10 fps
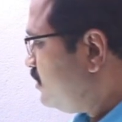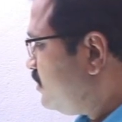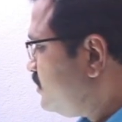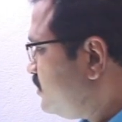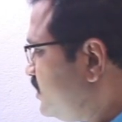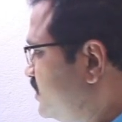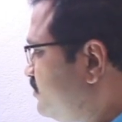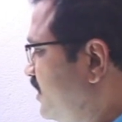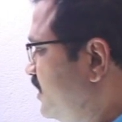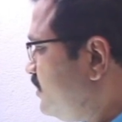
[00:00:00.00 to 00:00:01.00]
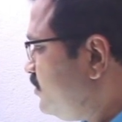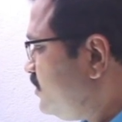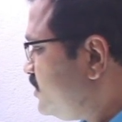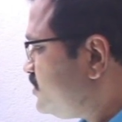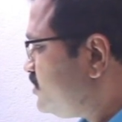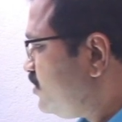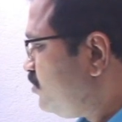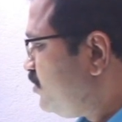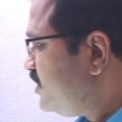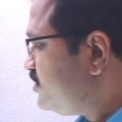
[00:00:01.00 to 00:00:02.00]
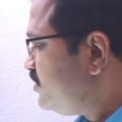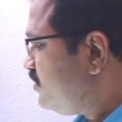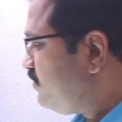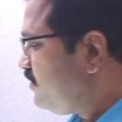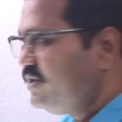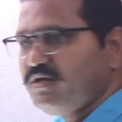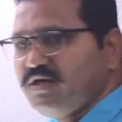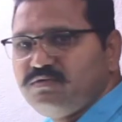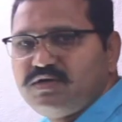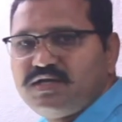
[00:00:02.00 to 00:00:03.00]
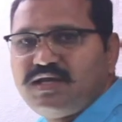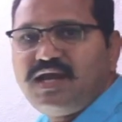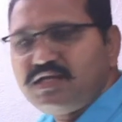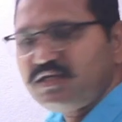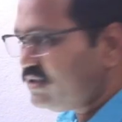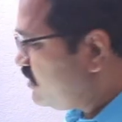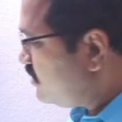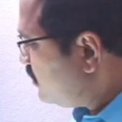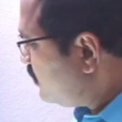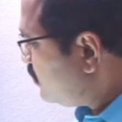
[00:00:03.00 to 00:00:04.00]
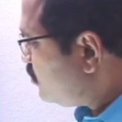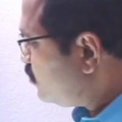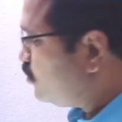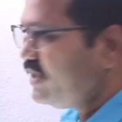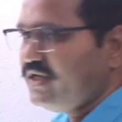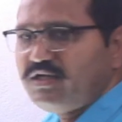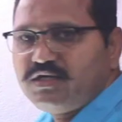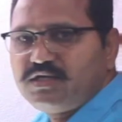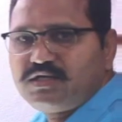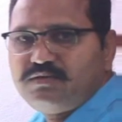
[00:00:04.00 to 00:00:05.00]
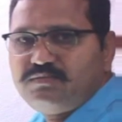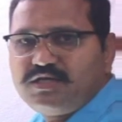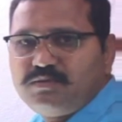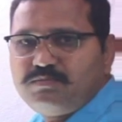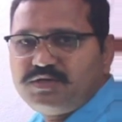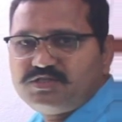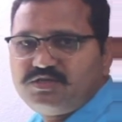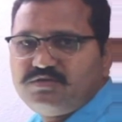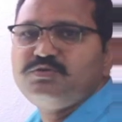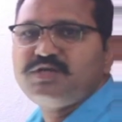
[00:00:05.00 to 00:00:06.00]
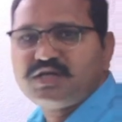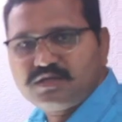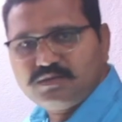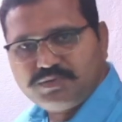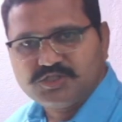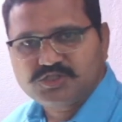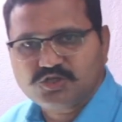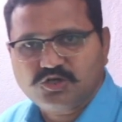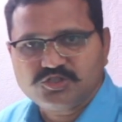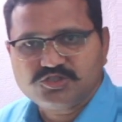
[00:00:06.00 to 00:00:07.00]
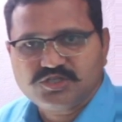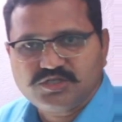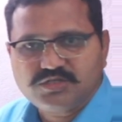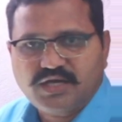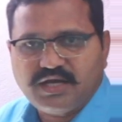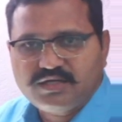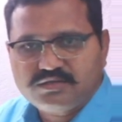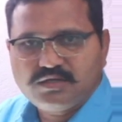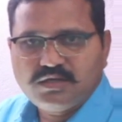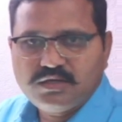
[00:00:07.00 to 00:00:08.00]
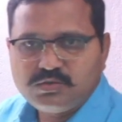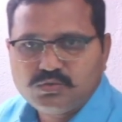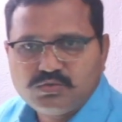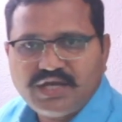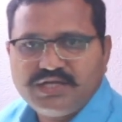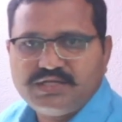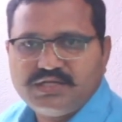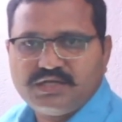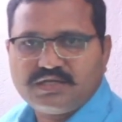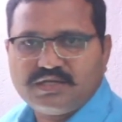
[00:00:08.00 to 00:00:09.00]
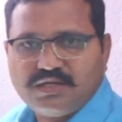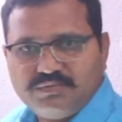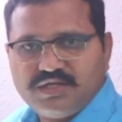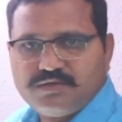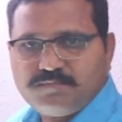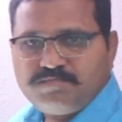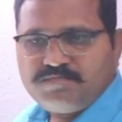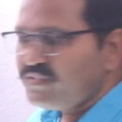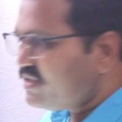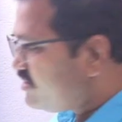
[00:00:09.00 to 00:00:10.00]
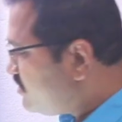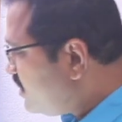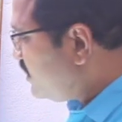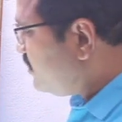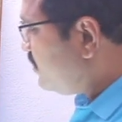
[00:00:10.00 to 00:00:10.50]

This value is 0.0591 at 298 Kelvin temperature. If we take temperature constant at 298 Kelvin, then